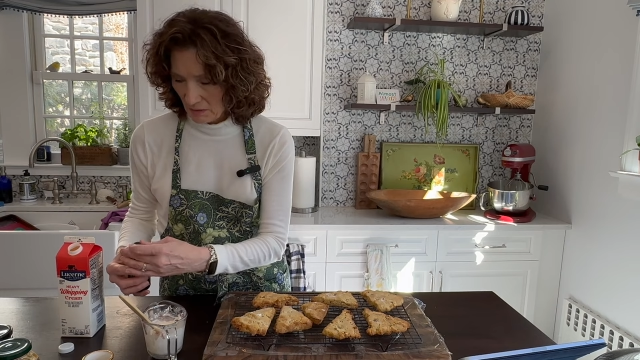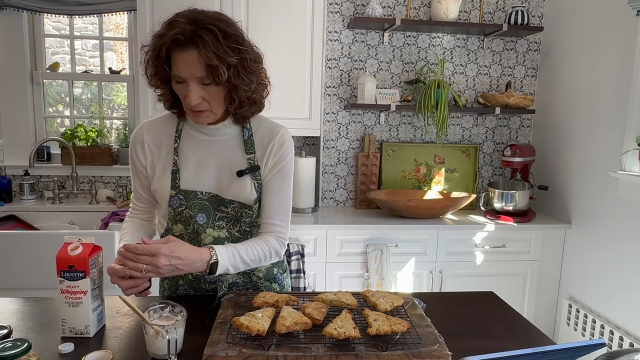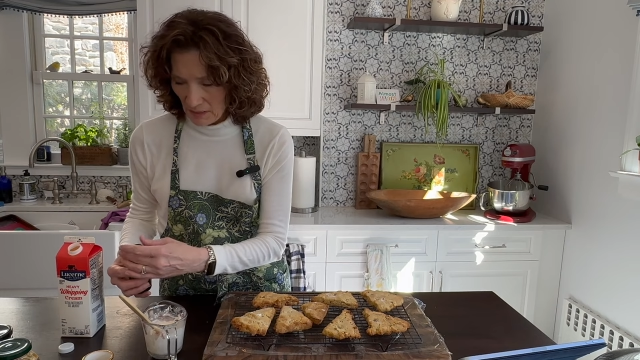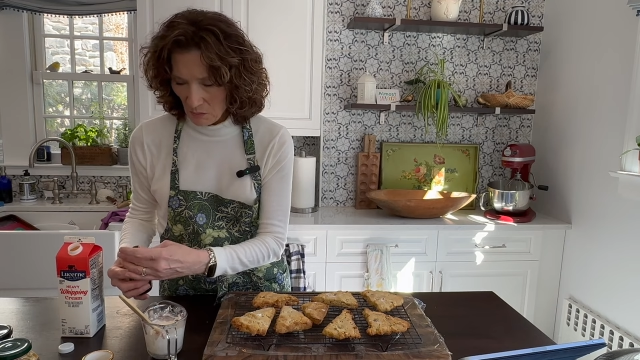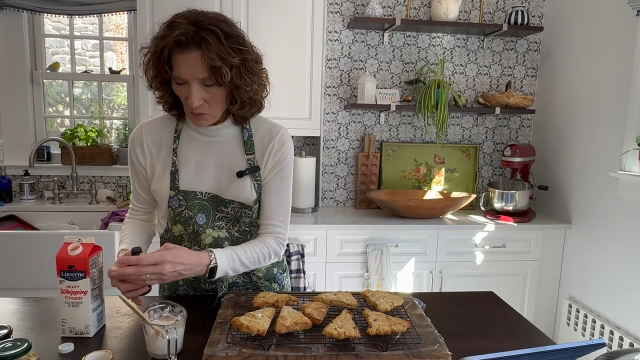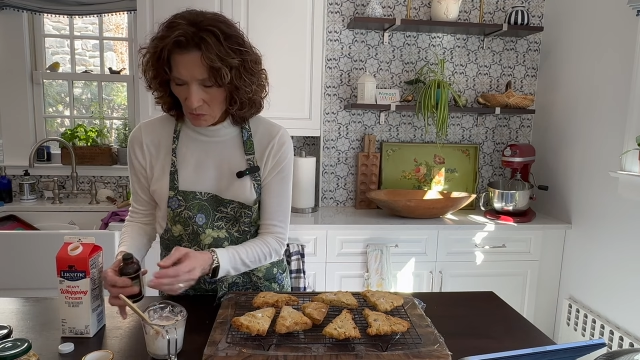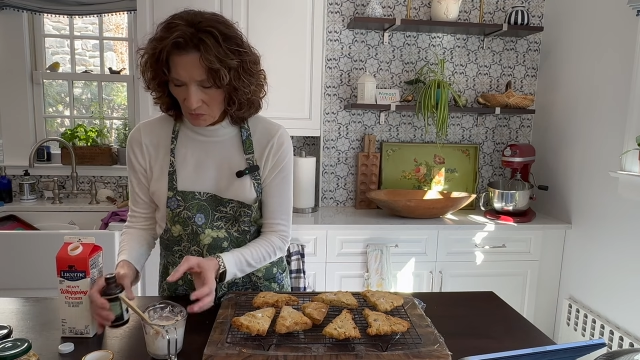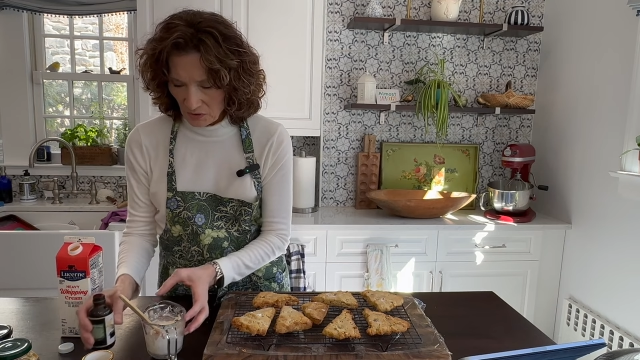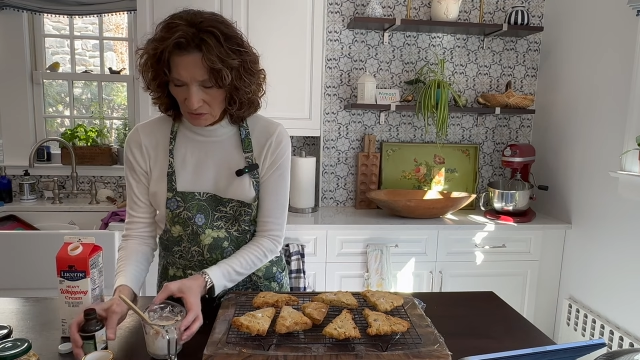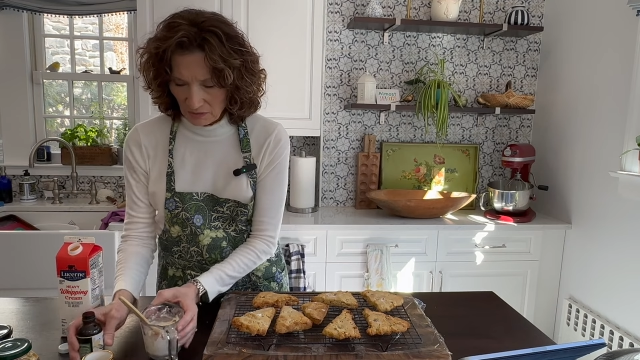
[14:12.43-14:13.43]
and that
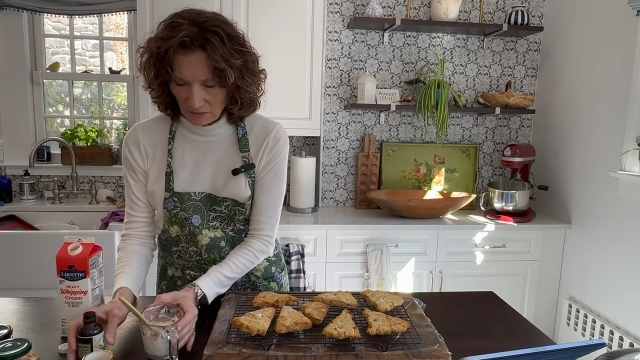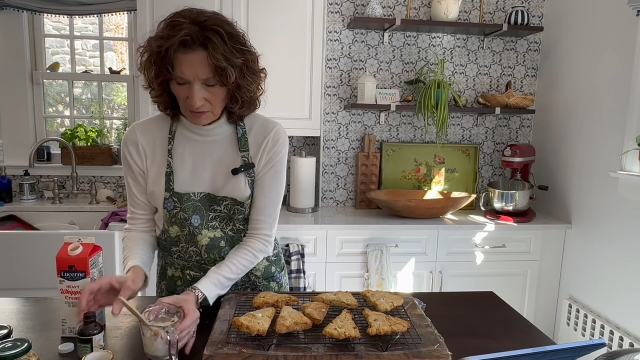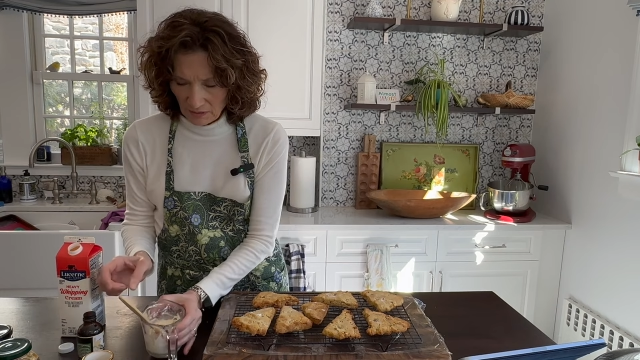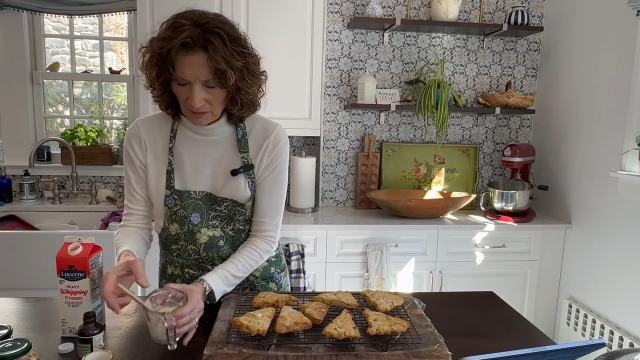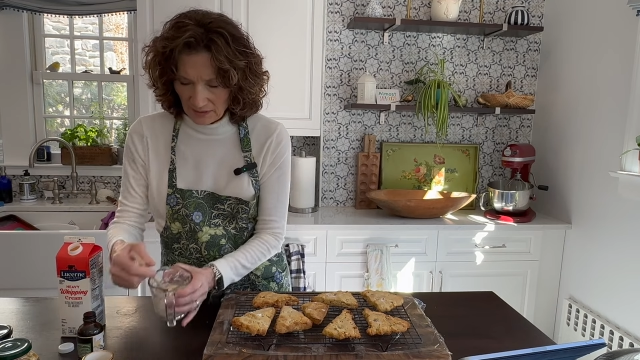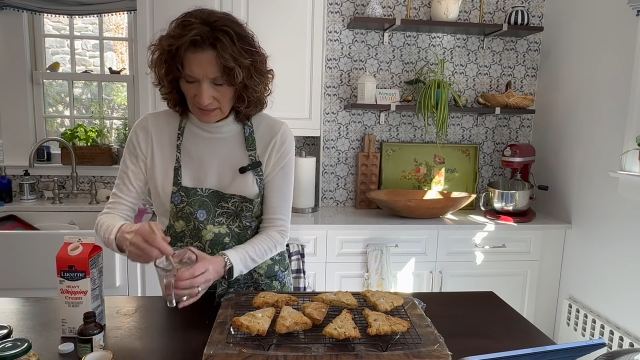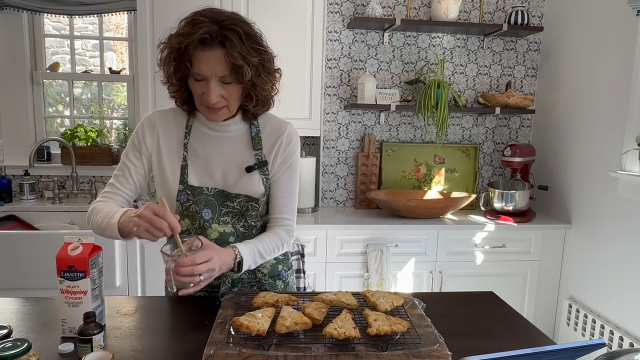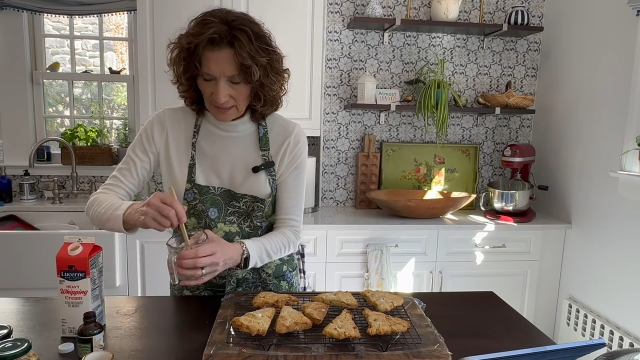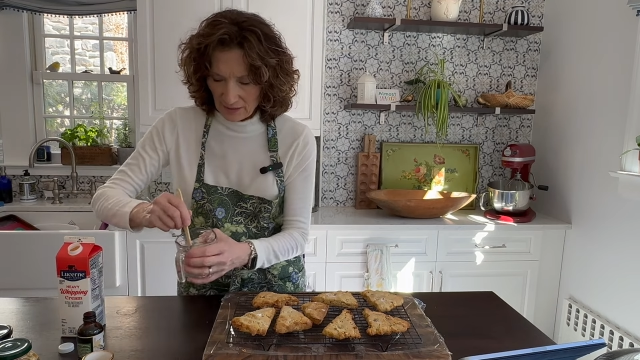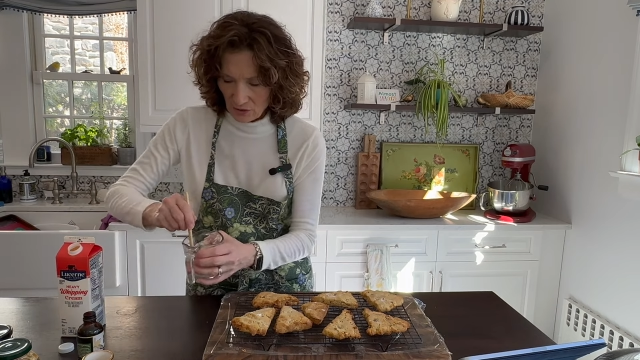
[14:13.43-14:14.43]
won't
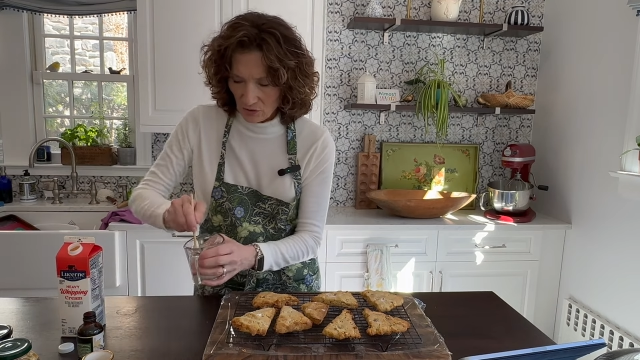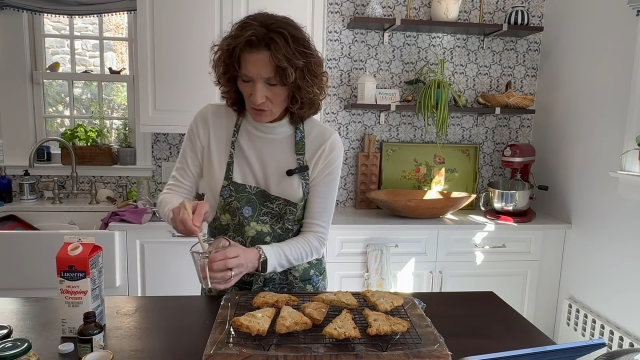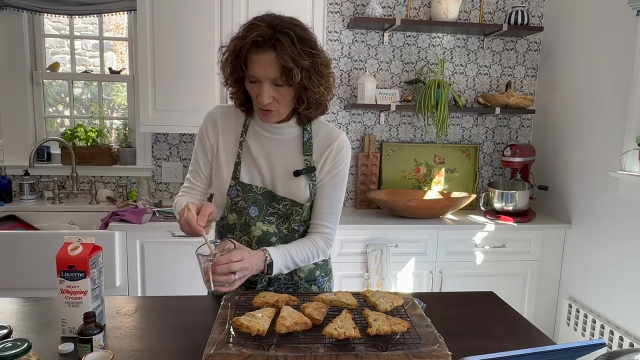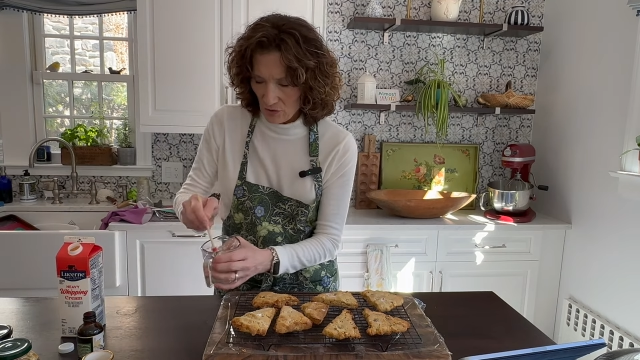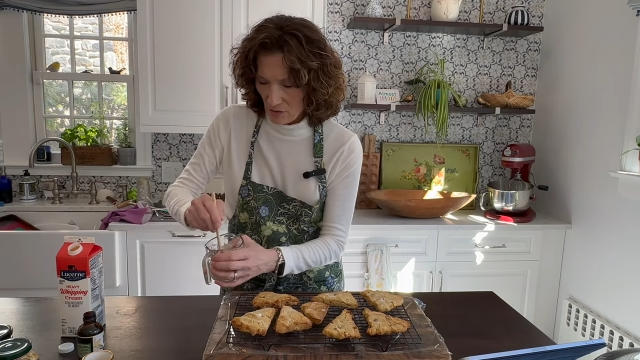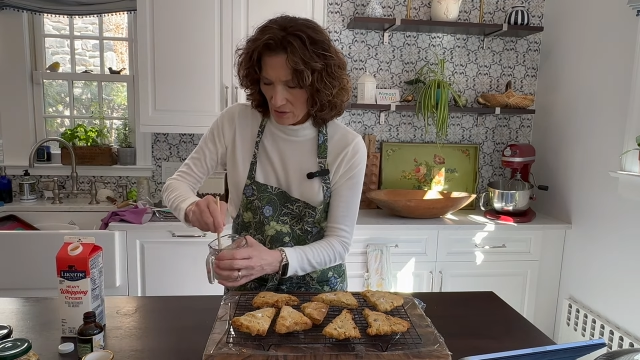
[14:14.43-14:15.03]
stick to your